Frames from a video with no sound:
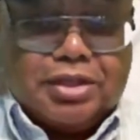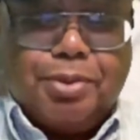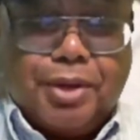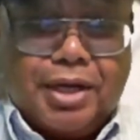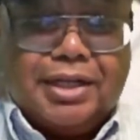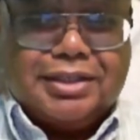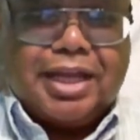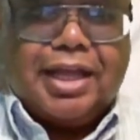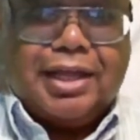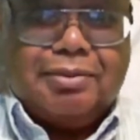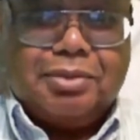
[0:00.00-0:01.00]
Once upon
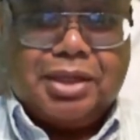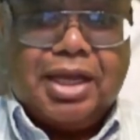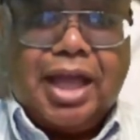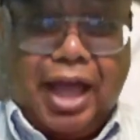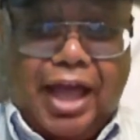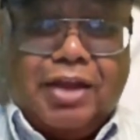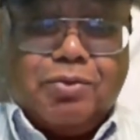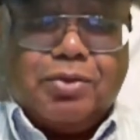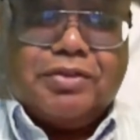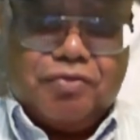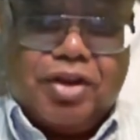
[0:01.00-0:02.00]
a time,
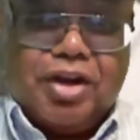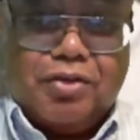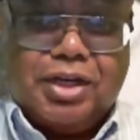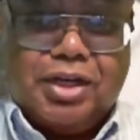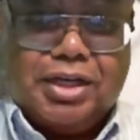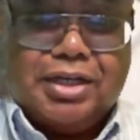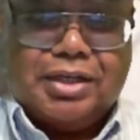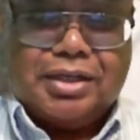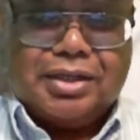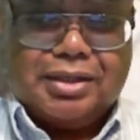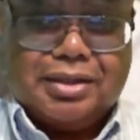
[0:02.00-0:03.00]
I was
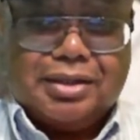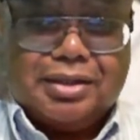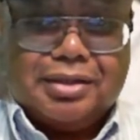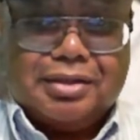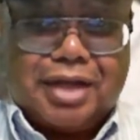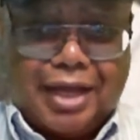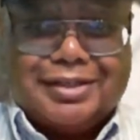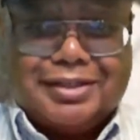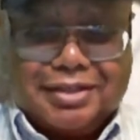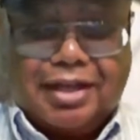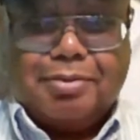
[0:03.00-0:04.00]
very
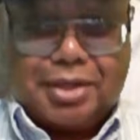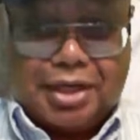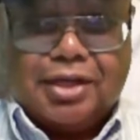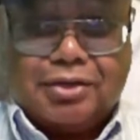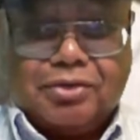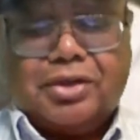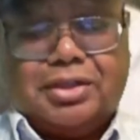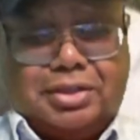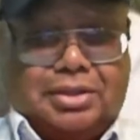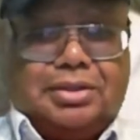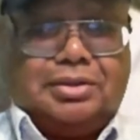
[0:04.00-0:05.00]
nice, dumb, and
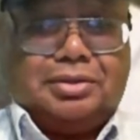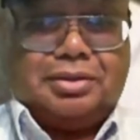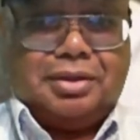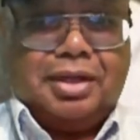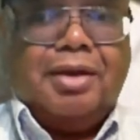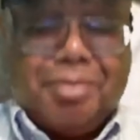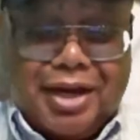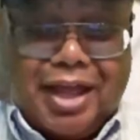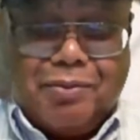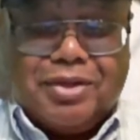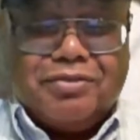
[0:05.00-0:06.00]
ignorant.
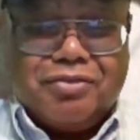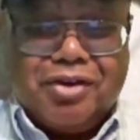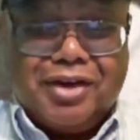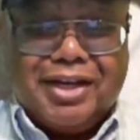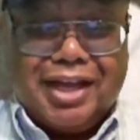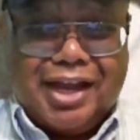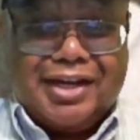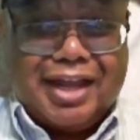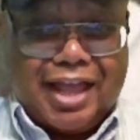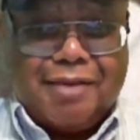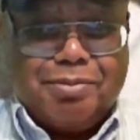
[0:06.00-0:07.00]
But I was very
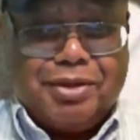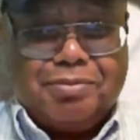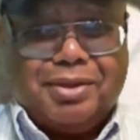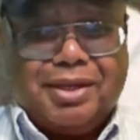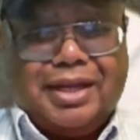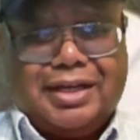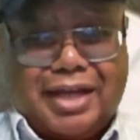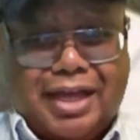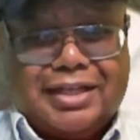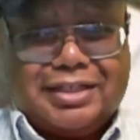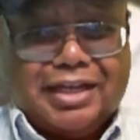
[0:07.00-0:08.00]
unhappy
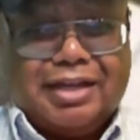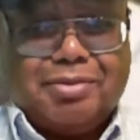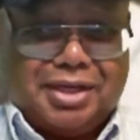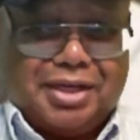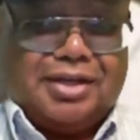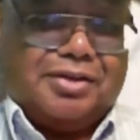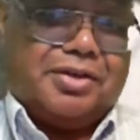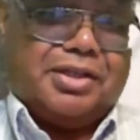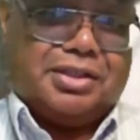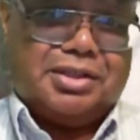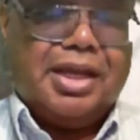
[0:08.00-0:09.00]
being nice, dumb, and
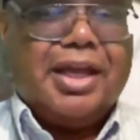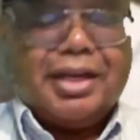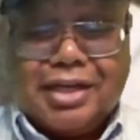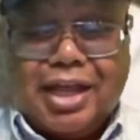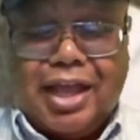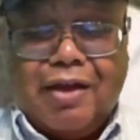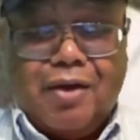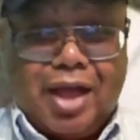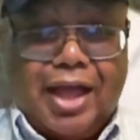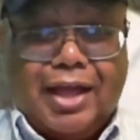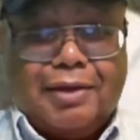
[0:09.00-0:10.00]
ignorant.
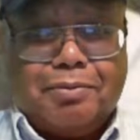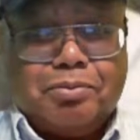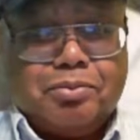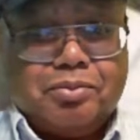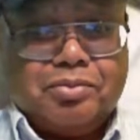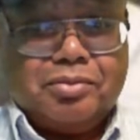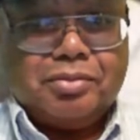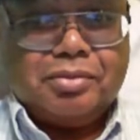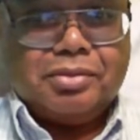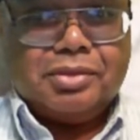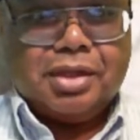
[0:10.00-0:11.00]
Now I'm
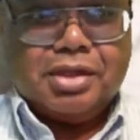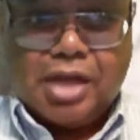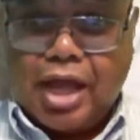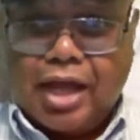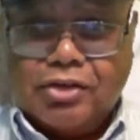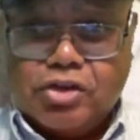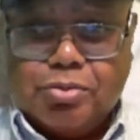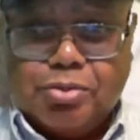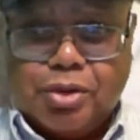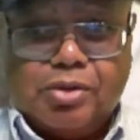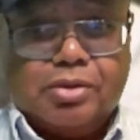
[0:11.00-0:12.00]

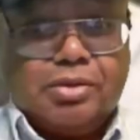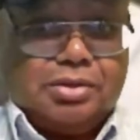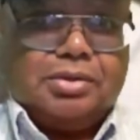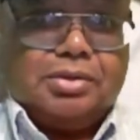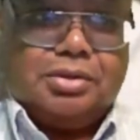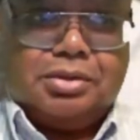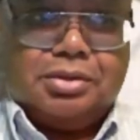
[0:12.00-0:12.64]
knowledgeable.